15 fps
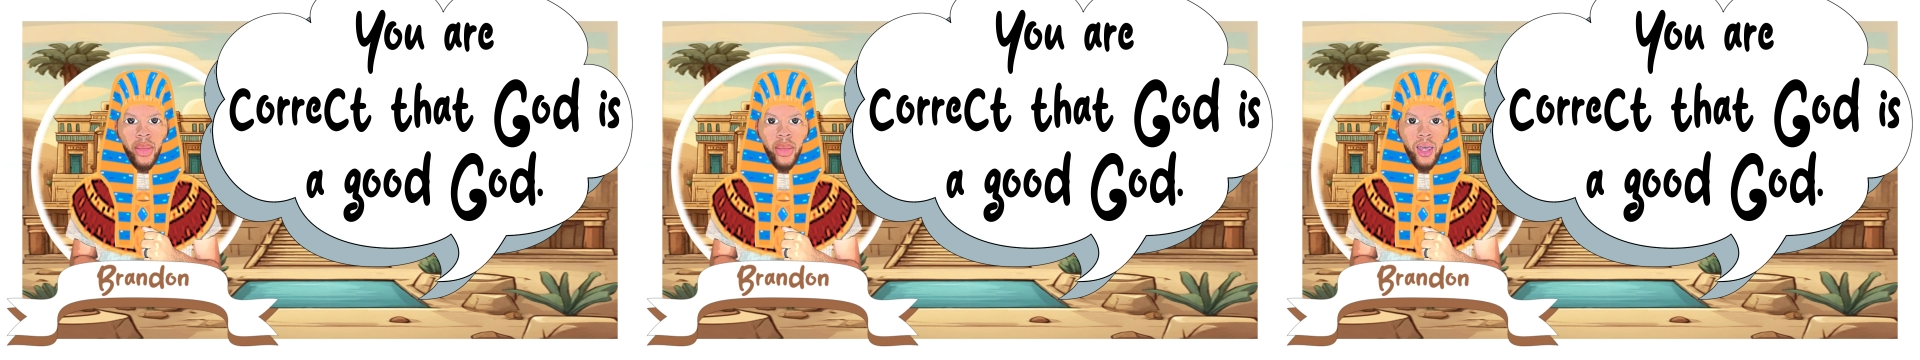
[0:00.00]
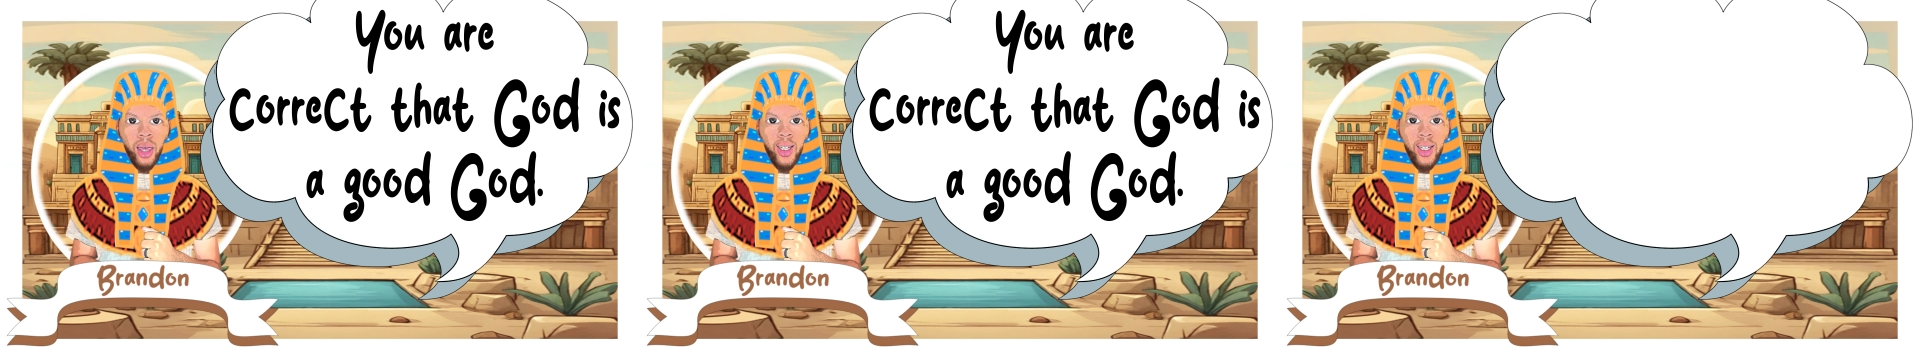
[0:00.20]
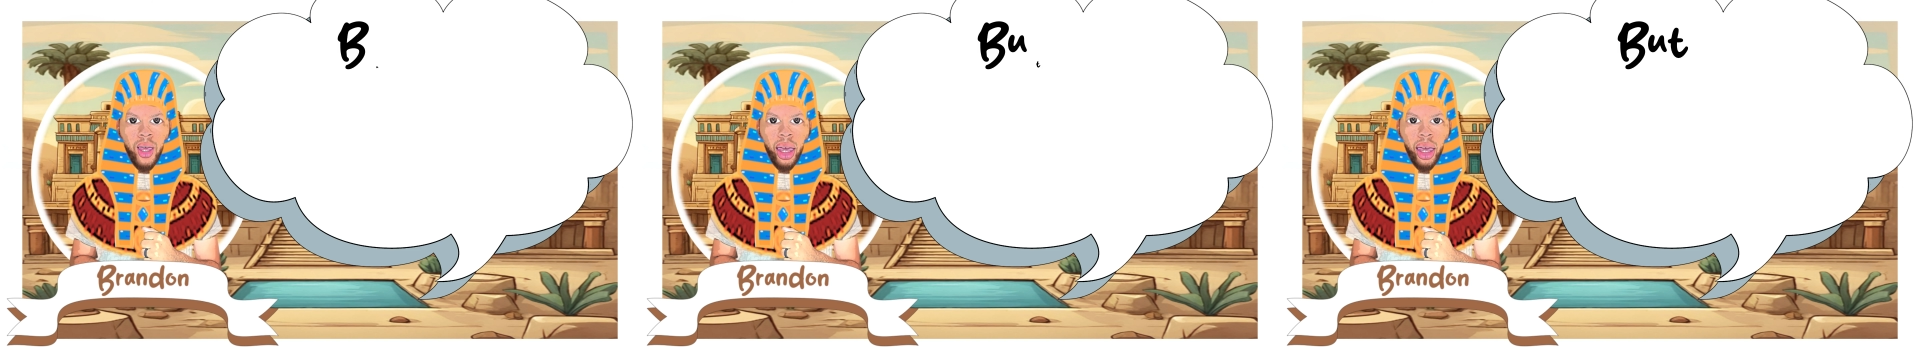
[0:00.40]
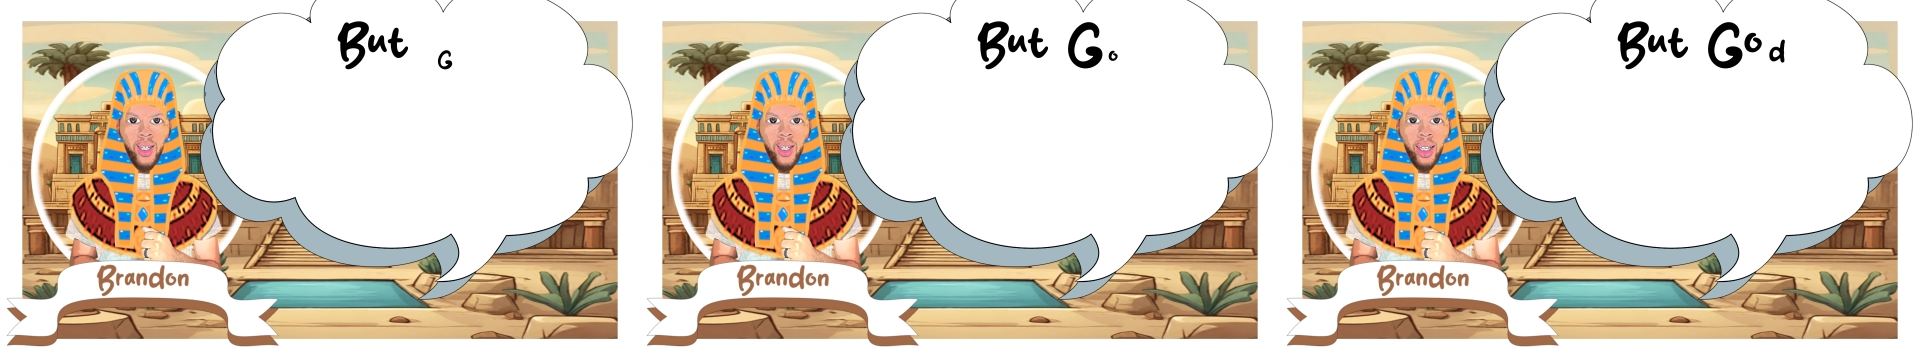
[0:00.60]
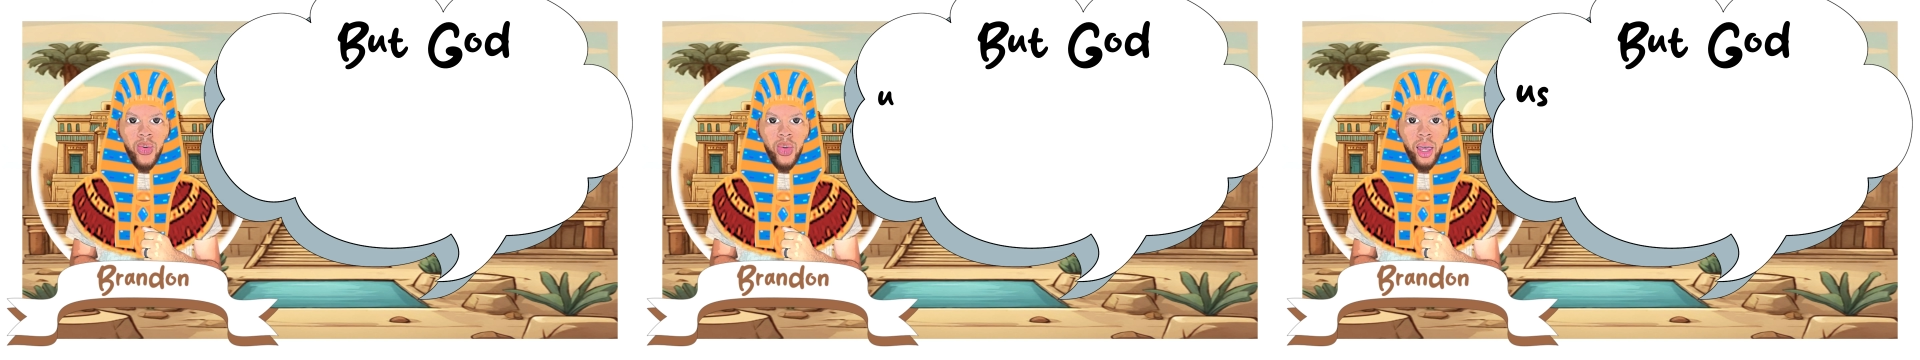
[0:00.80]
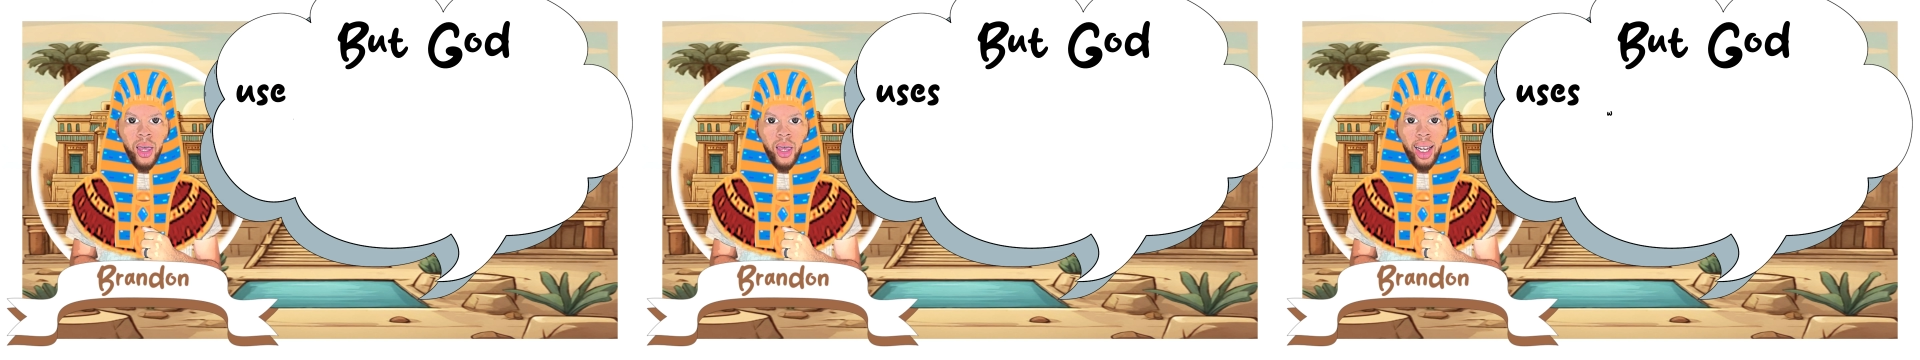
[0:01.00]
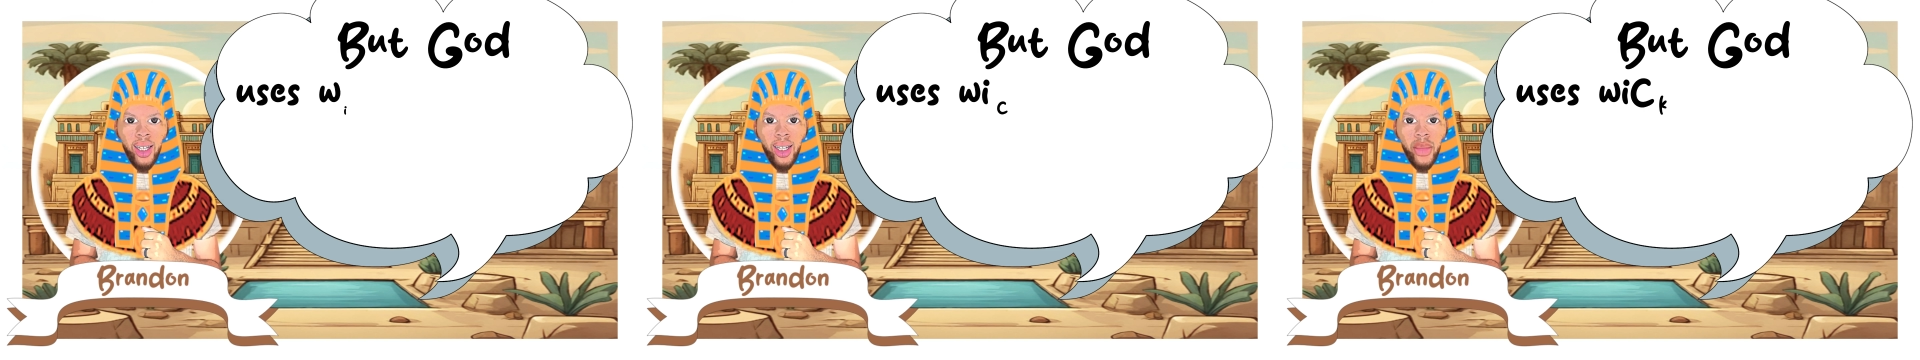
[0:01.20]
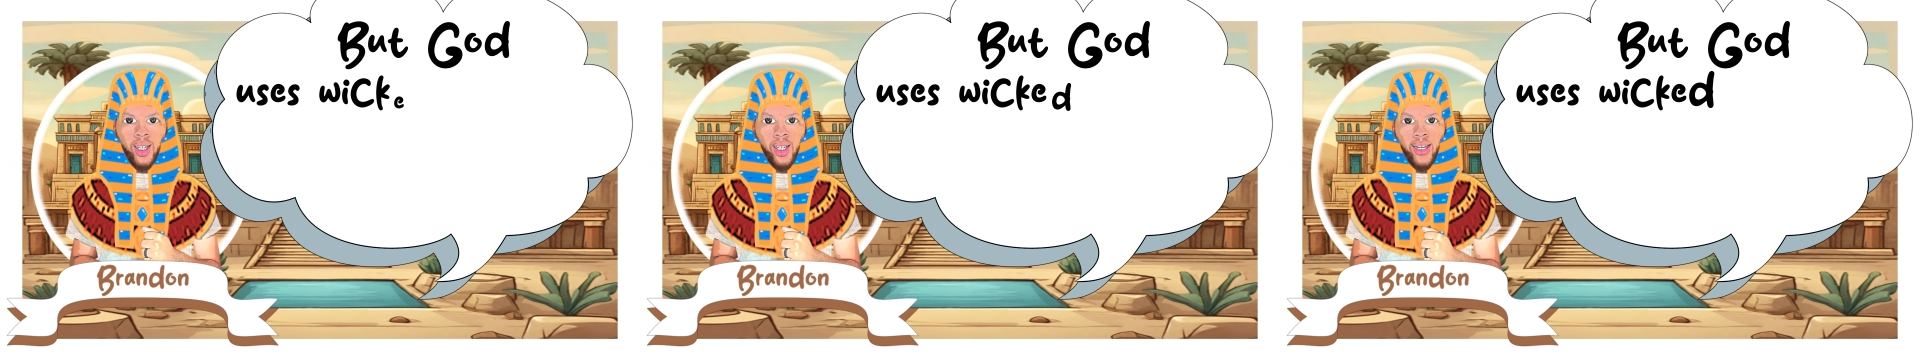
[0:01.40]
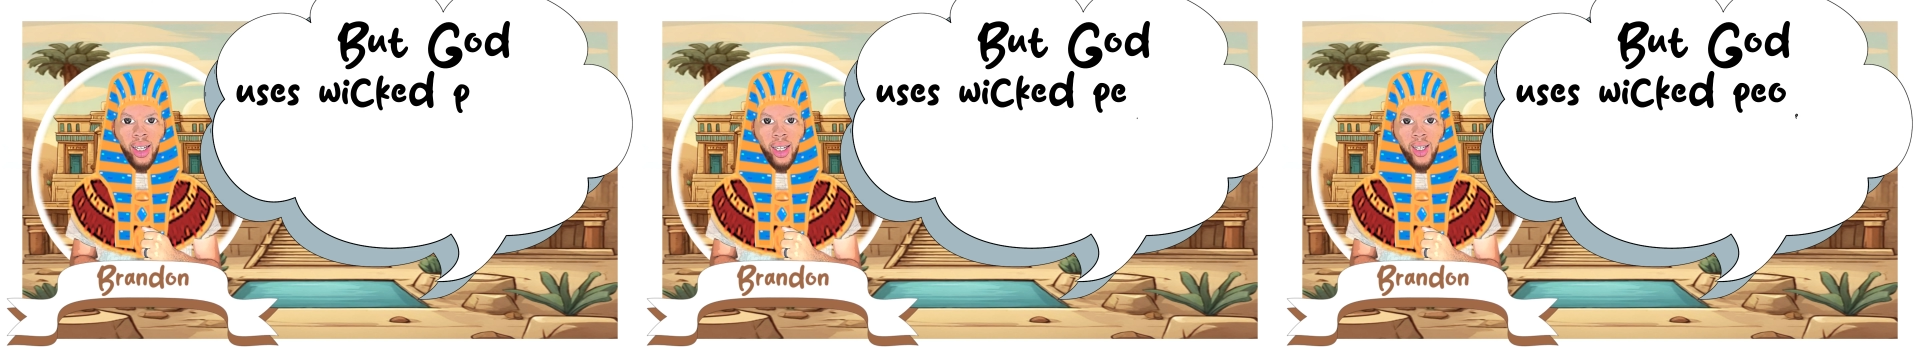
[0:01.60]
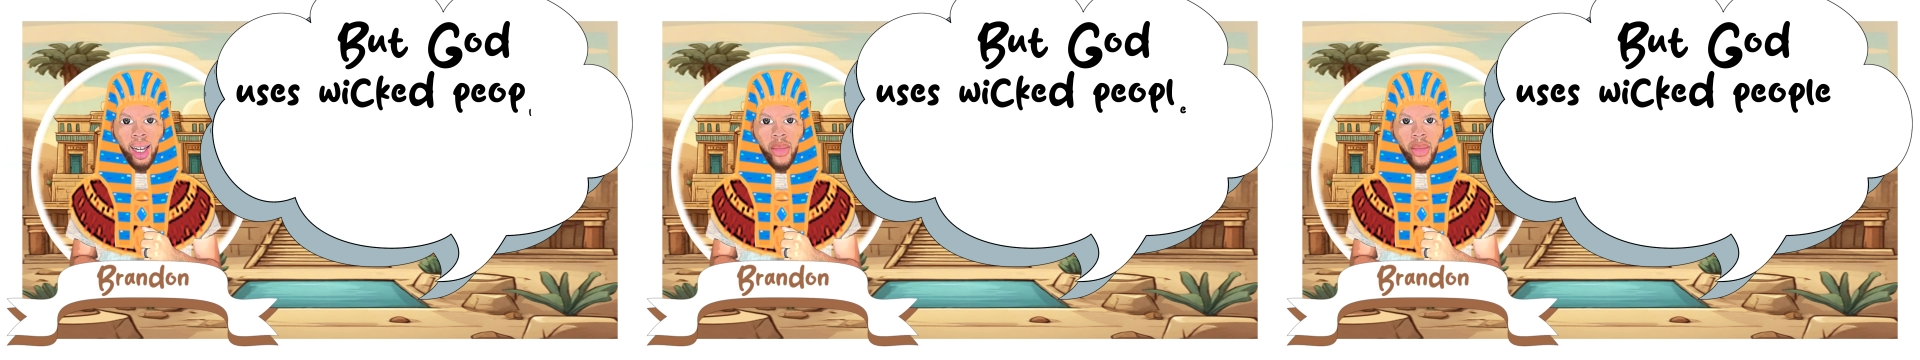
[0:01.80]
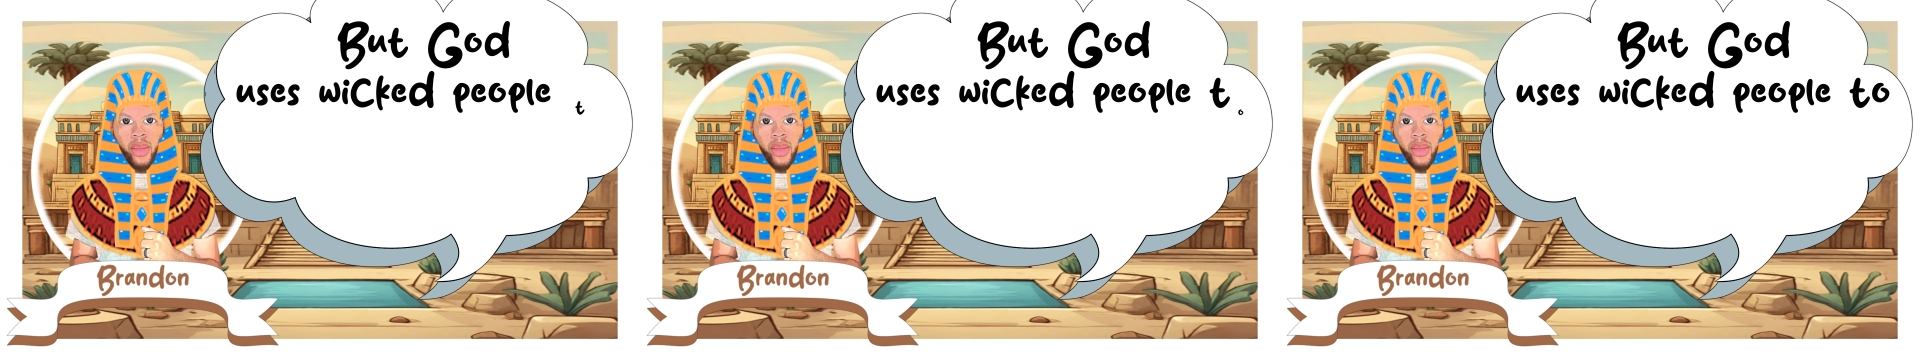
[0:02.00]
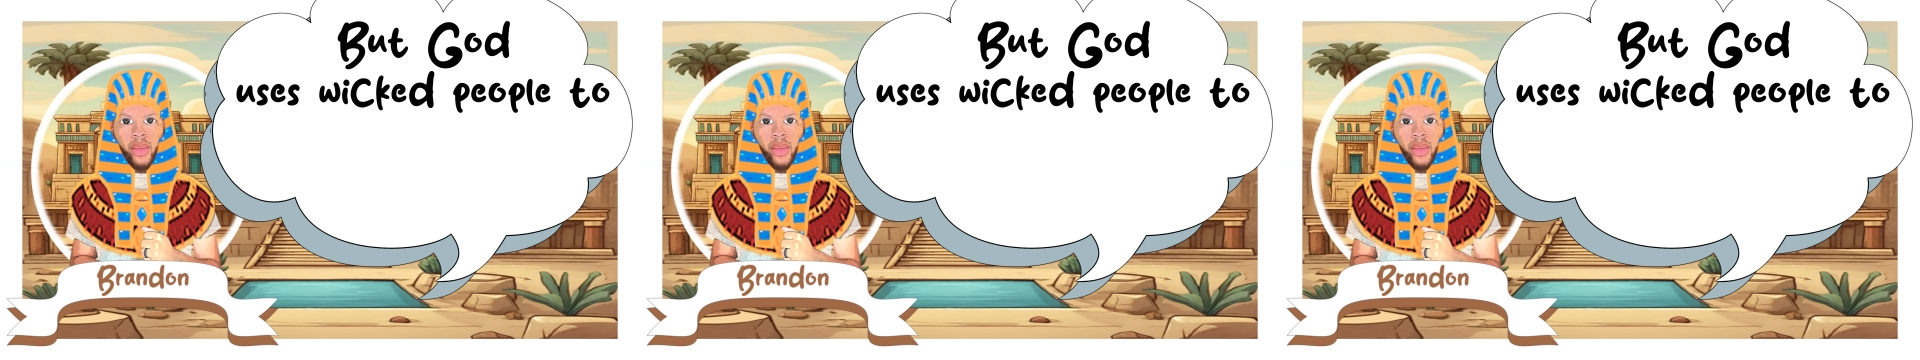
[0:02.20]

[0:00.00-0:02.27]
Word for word: but God uses wicked people